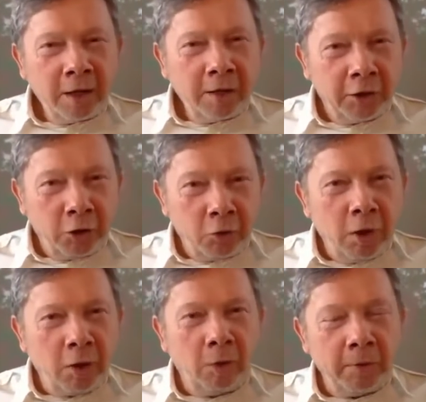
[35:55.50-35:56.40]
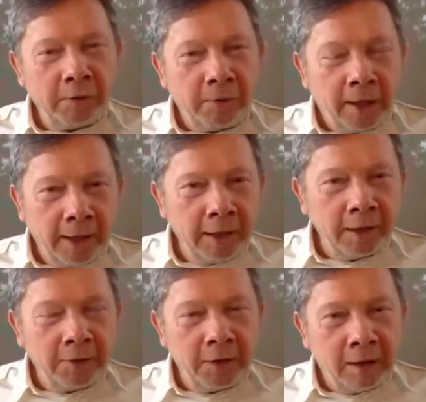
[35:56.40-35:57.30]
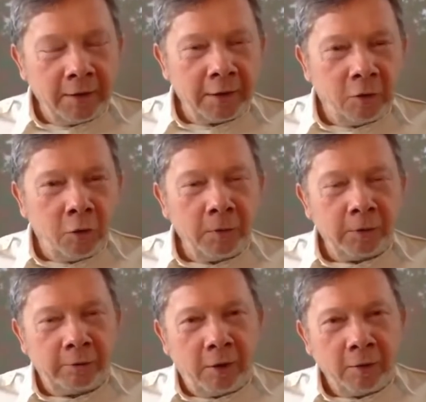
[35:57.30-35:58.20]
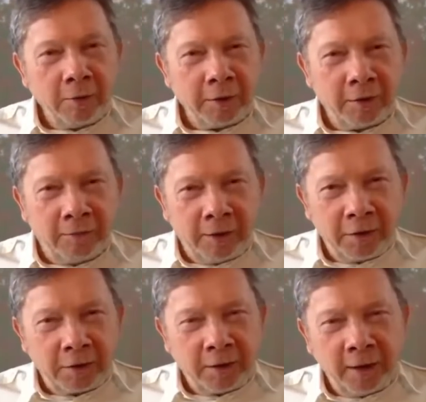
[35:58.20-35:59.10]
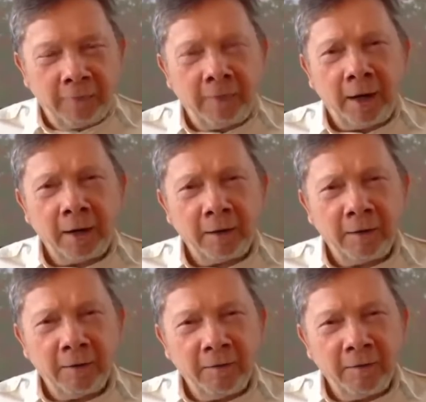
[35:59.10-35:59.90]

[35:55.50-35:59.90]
that you are always right and the others are always wrong. It's a very strange fact.